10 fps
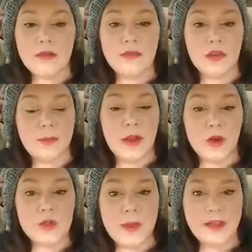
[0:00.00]
for
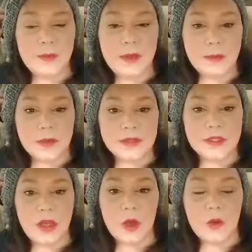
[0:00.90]
marriage-minded people.
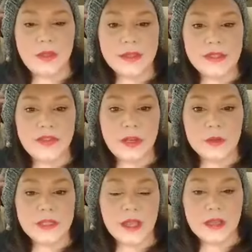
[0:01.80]
So this video
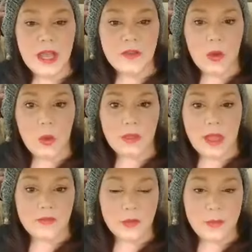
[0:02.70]
is not going to have a whole
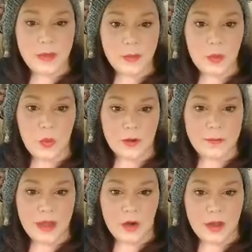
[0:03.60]
lot for people who
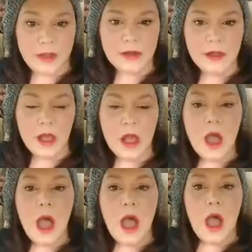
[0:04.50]
aren't married,
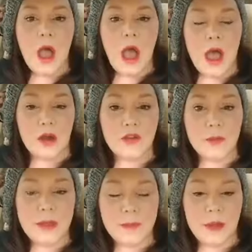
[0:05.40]
or for
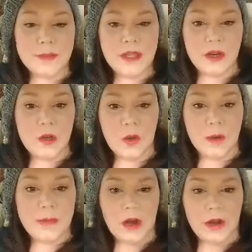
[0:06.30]
people, I'm sorry, who are
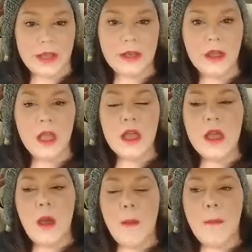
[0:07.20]
married,
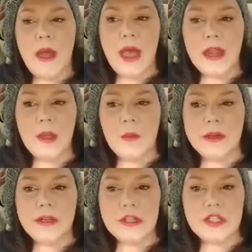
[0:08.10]
but I
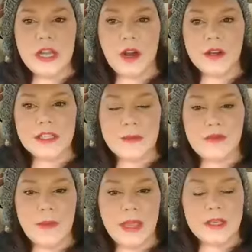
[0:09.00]
wanted to share some
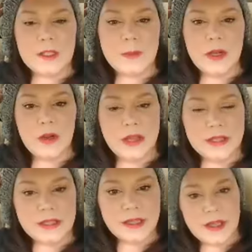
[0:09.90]
of my
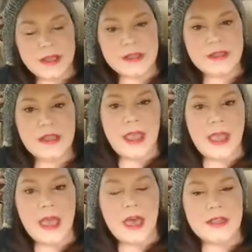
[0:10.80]
experiences
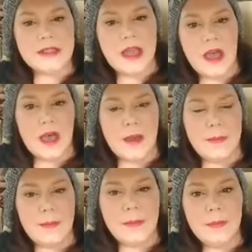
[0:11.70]

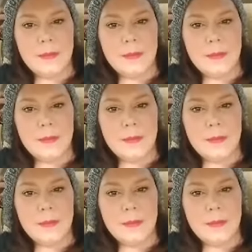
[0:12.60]
and